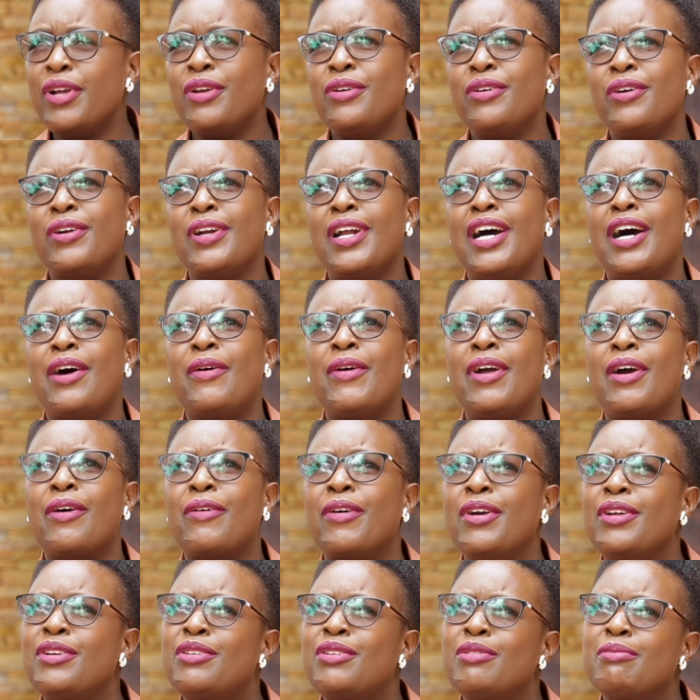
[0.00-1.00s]
We don't know how we are
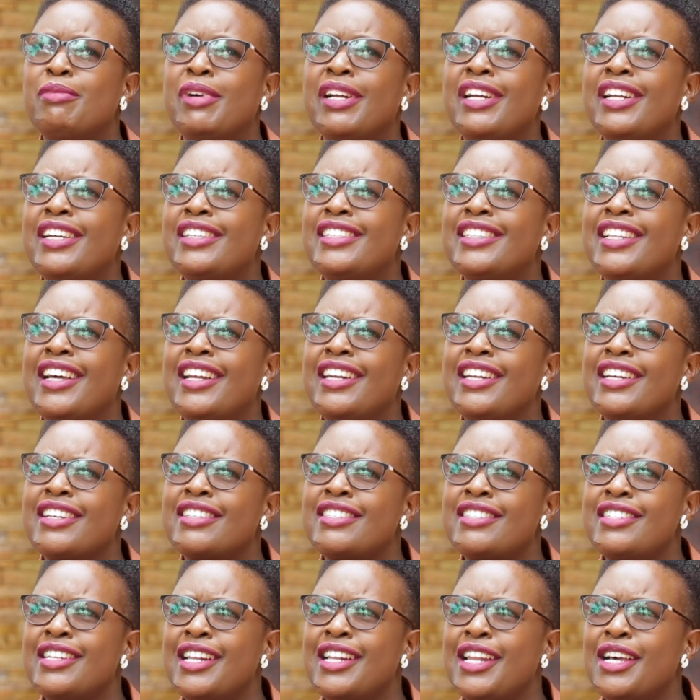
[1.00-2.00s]
going to manage the
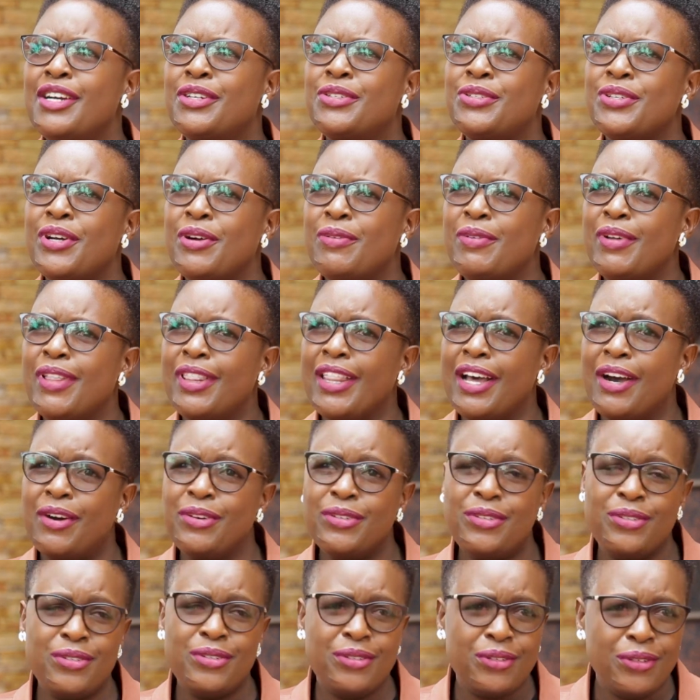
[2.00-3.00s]
next election
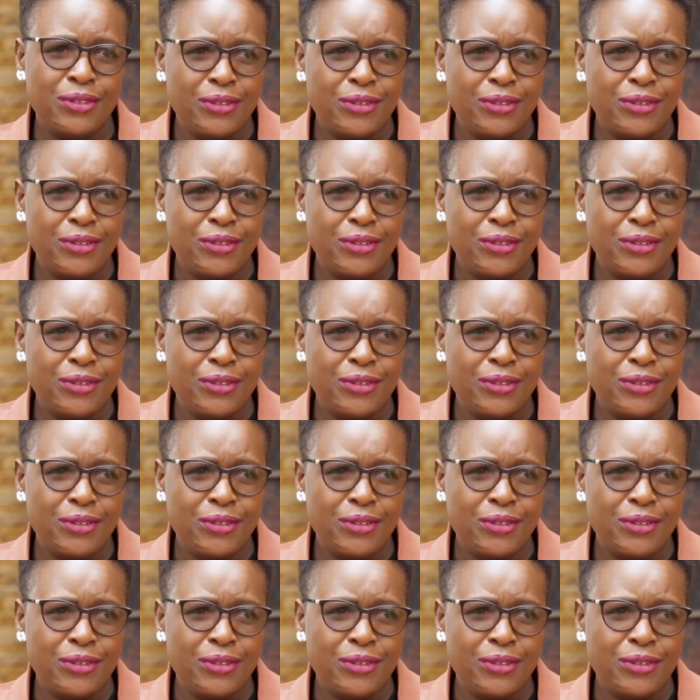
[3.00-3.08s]
without